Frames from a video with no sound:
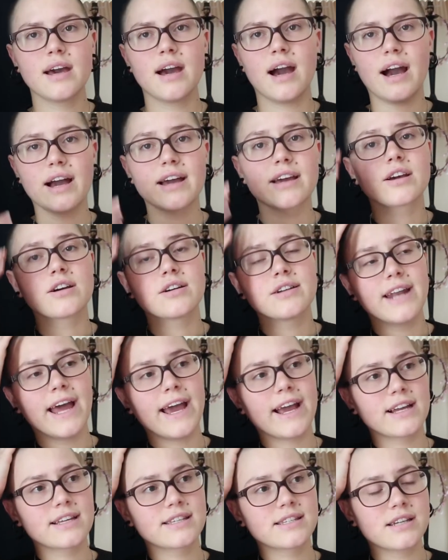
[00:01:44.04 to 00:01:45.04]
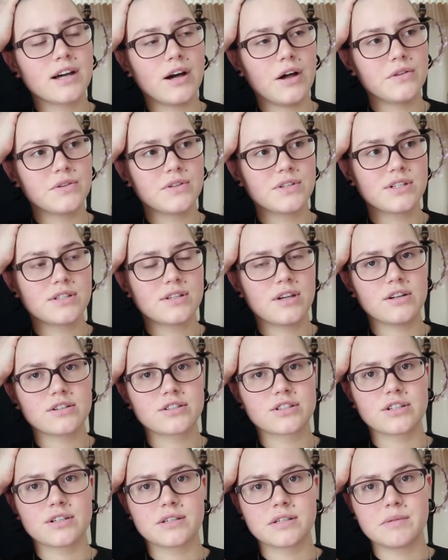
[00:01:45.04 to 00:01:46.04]
I connect on
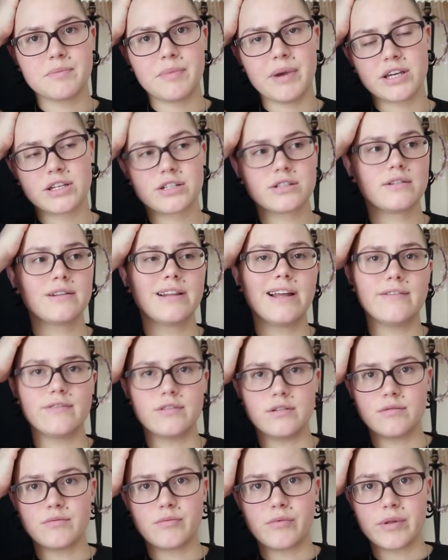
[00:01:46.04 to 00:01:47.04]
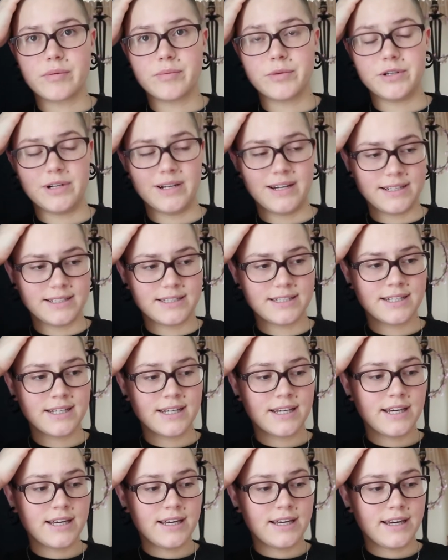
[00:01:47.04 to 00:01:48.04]
such a special level with Moonlight,
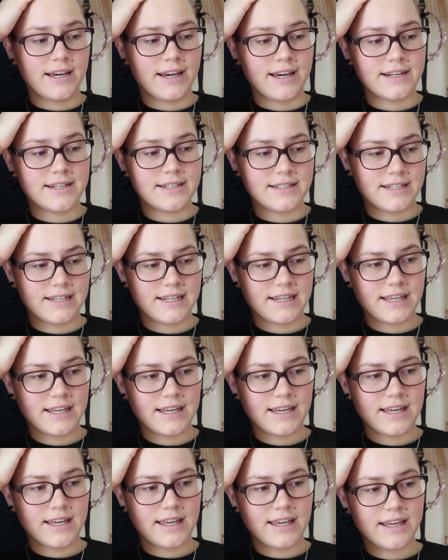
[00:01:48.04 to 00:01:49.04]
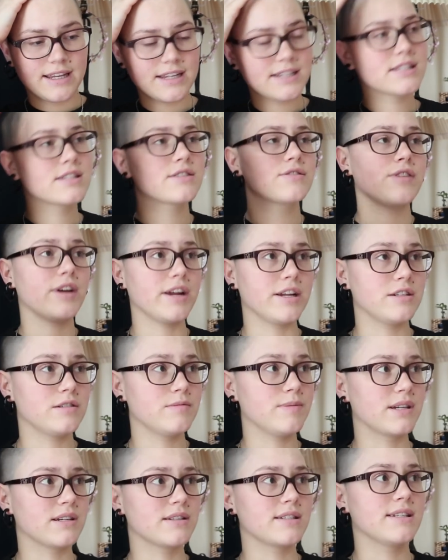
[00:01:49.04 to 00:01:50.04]
and it is strange
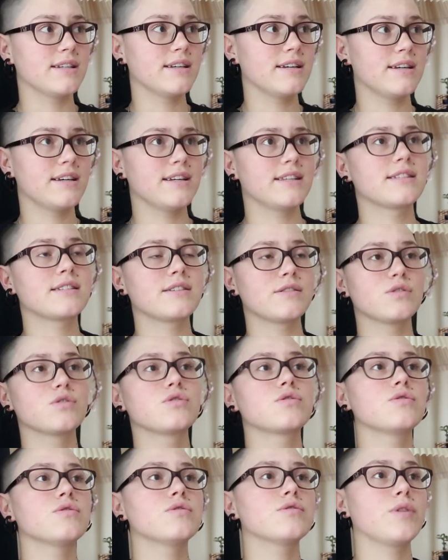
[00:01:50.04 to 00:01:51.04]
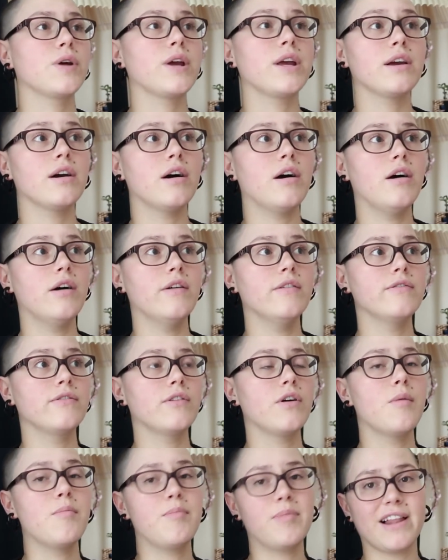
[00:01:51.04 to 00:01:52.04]
because it's the story of
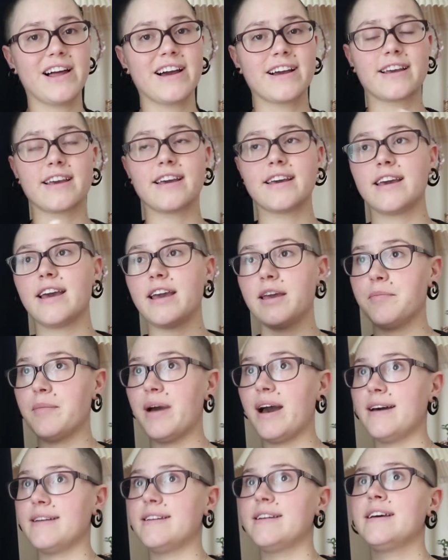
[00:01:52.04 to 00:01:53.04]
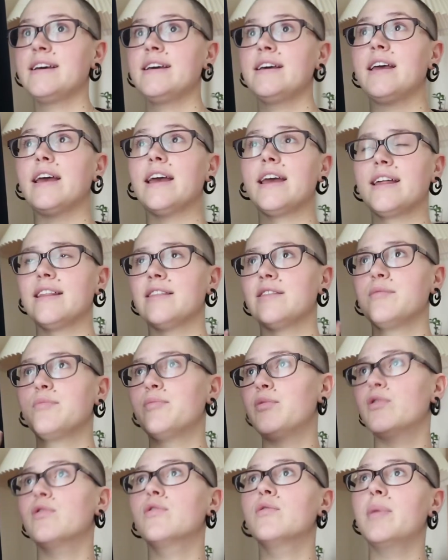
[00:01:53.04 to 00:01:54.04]
a black gay man in the
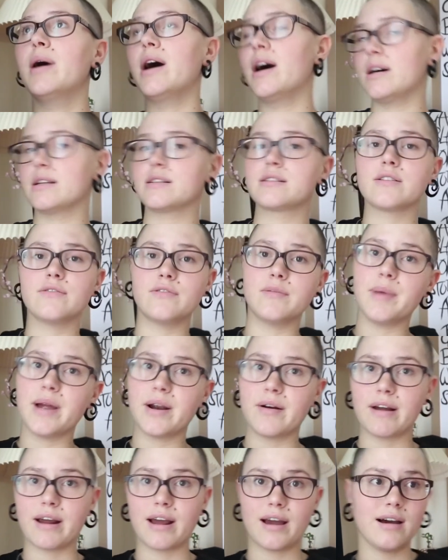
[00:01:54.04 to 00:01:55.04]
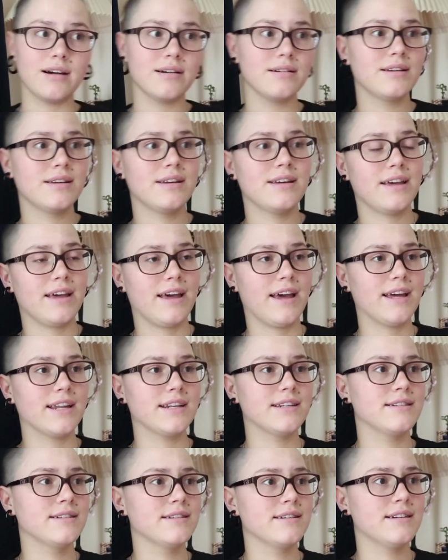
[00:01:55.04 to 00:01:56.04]
poor parts of America,
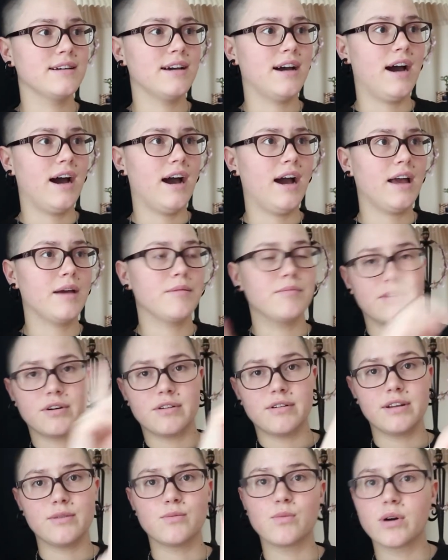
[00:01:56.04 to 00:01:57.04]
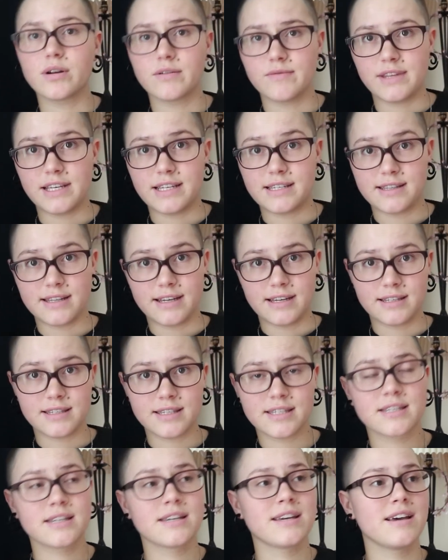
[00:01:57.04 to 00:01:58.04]
and I am only one of these
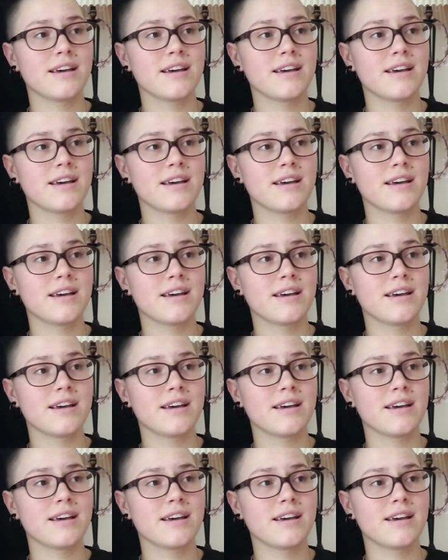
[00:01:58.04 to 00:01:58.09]
things,